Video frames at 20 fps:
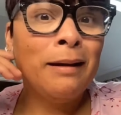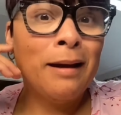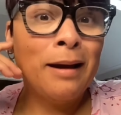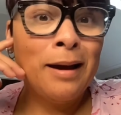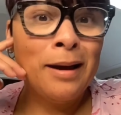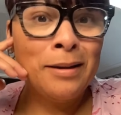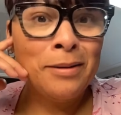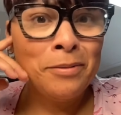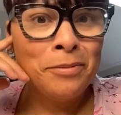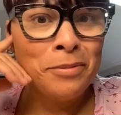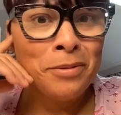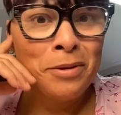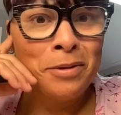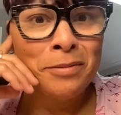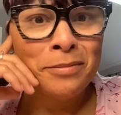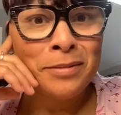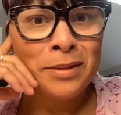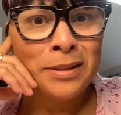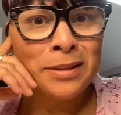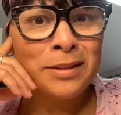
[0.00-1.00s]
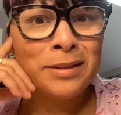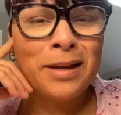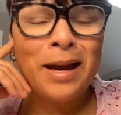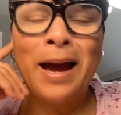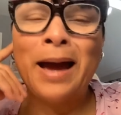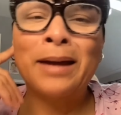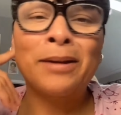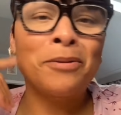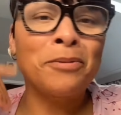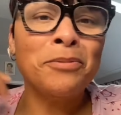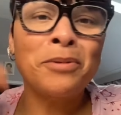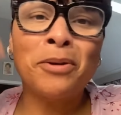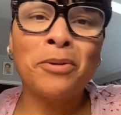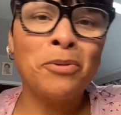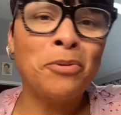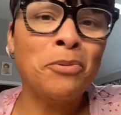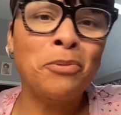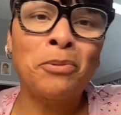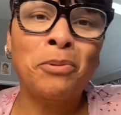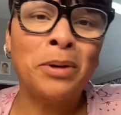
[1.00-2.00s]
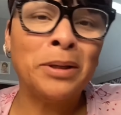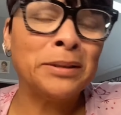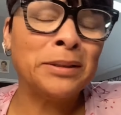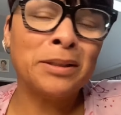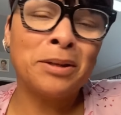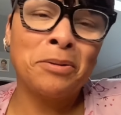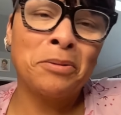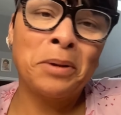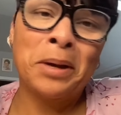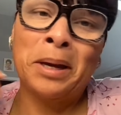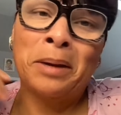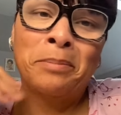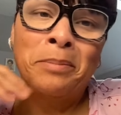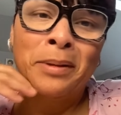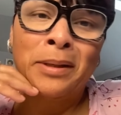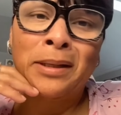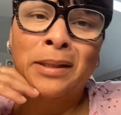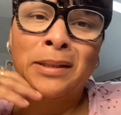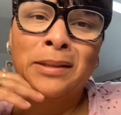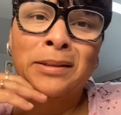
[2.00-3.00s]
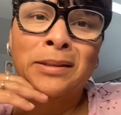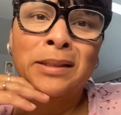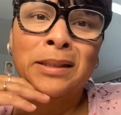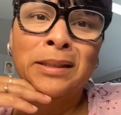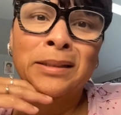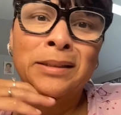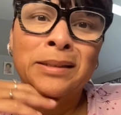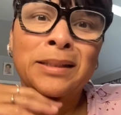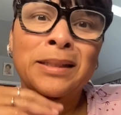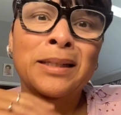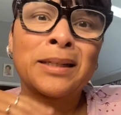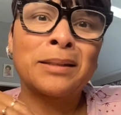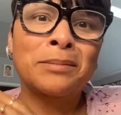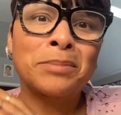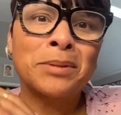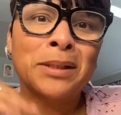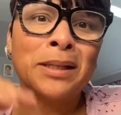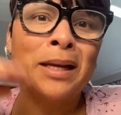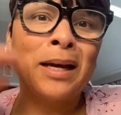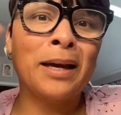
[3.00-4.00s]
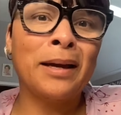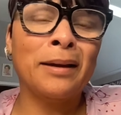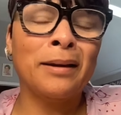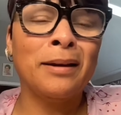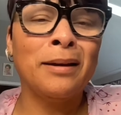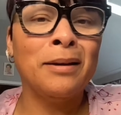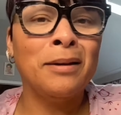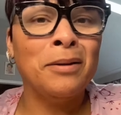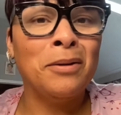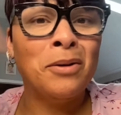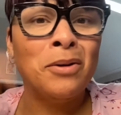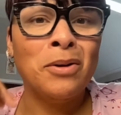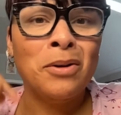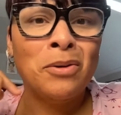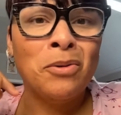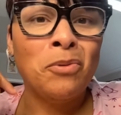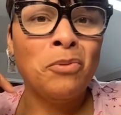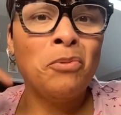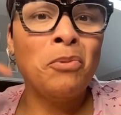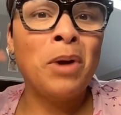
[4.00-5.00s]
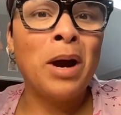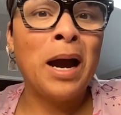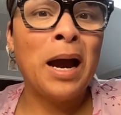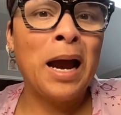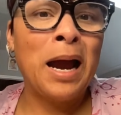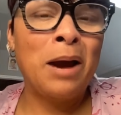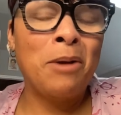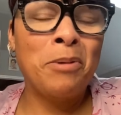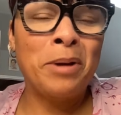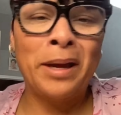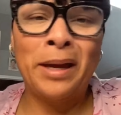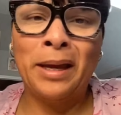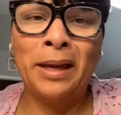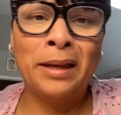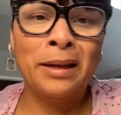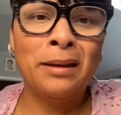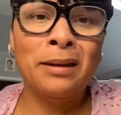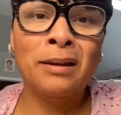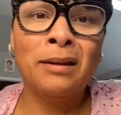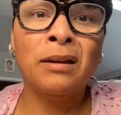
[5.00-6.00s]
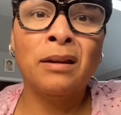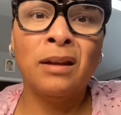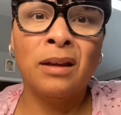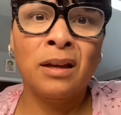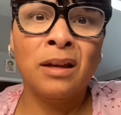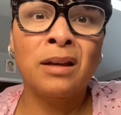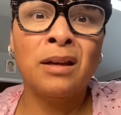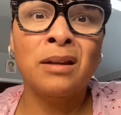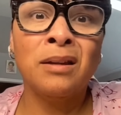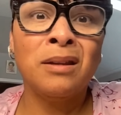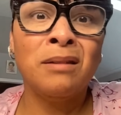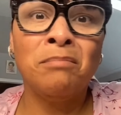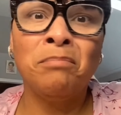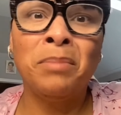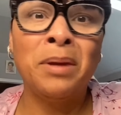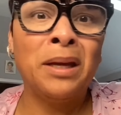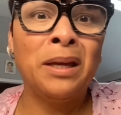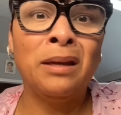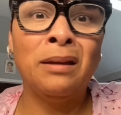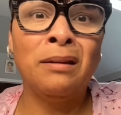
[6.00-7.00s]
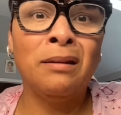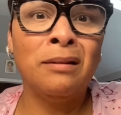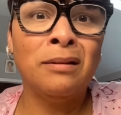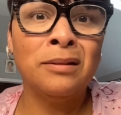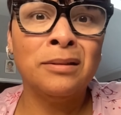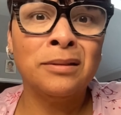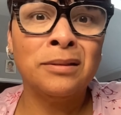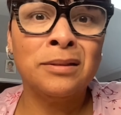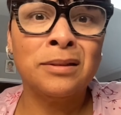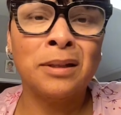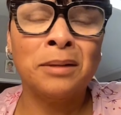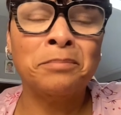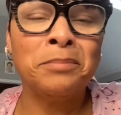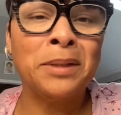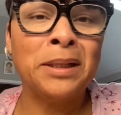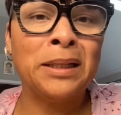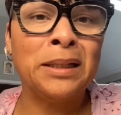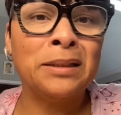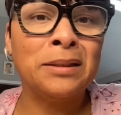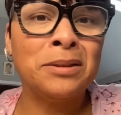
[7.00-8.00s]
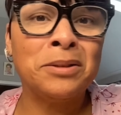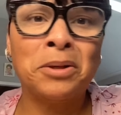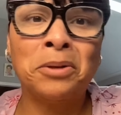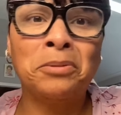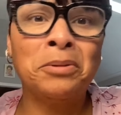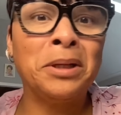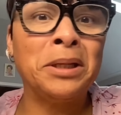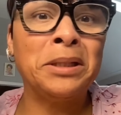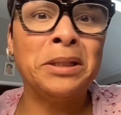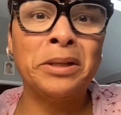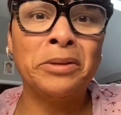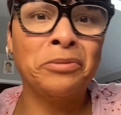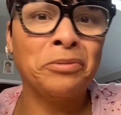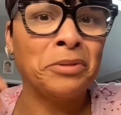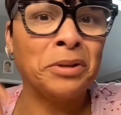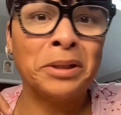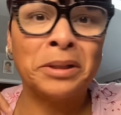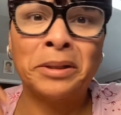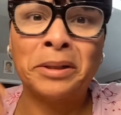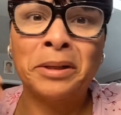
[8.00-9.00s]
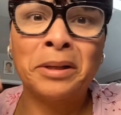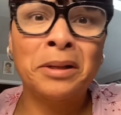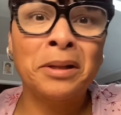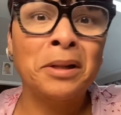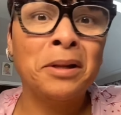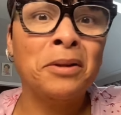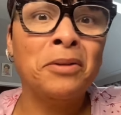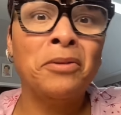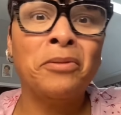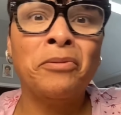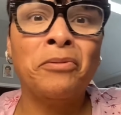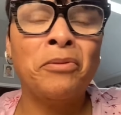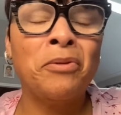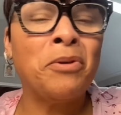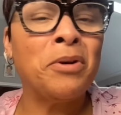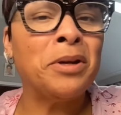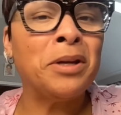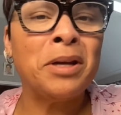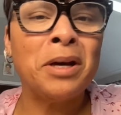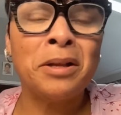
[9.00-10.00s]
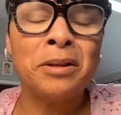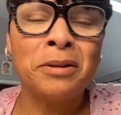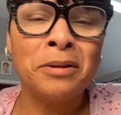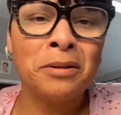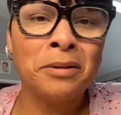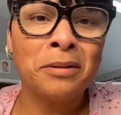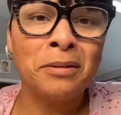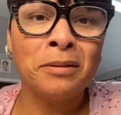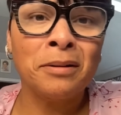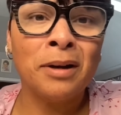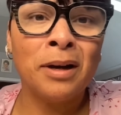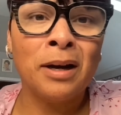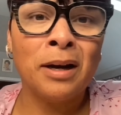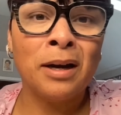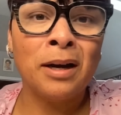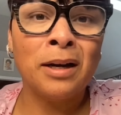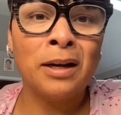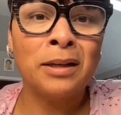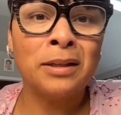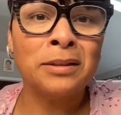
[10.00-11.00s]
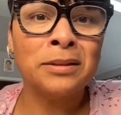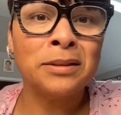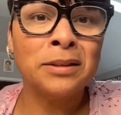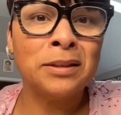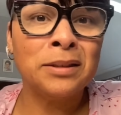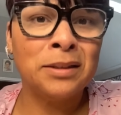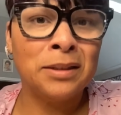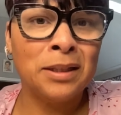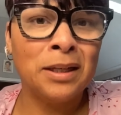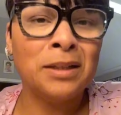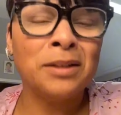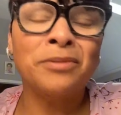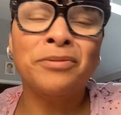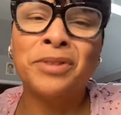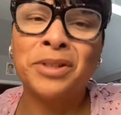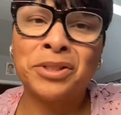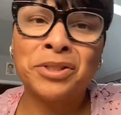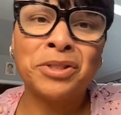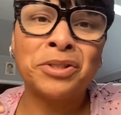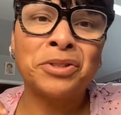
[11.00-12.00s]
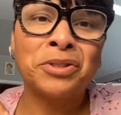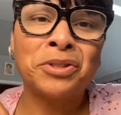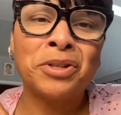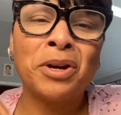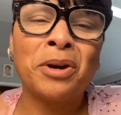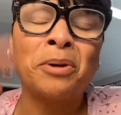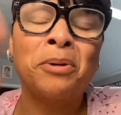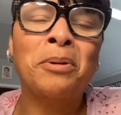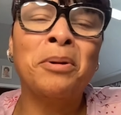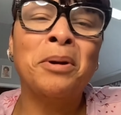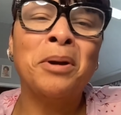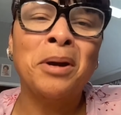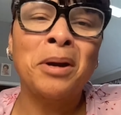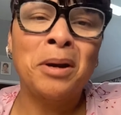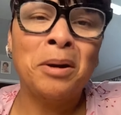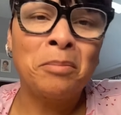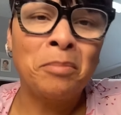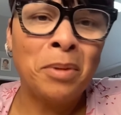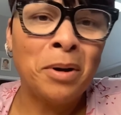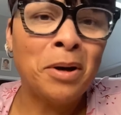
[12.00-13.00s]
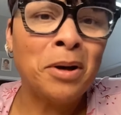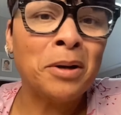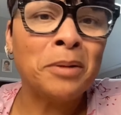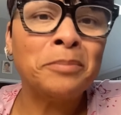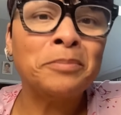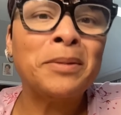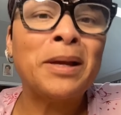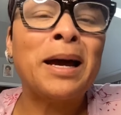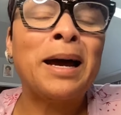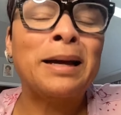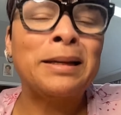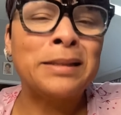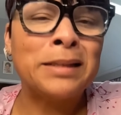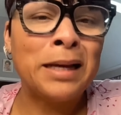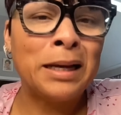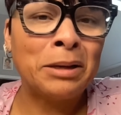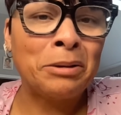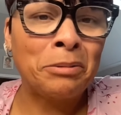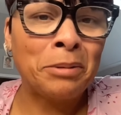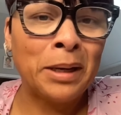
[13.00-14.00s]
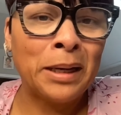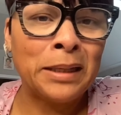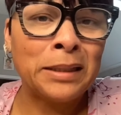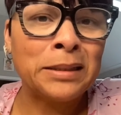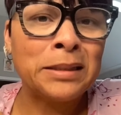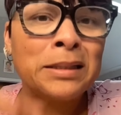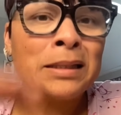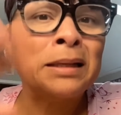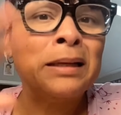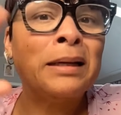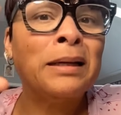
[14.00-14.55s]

I don't know if this, I don't know what's going to happen because it seems like how it ended, it could be something totally different for another uh, television show. But I digress.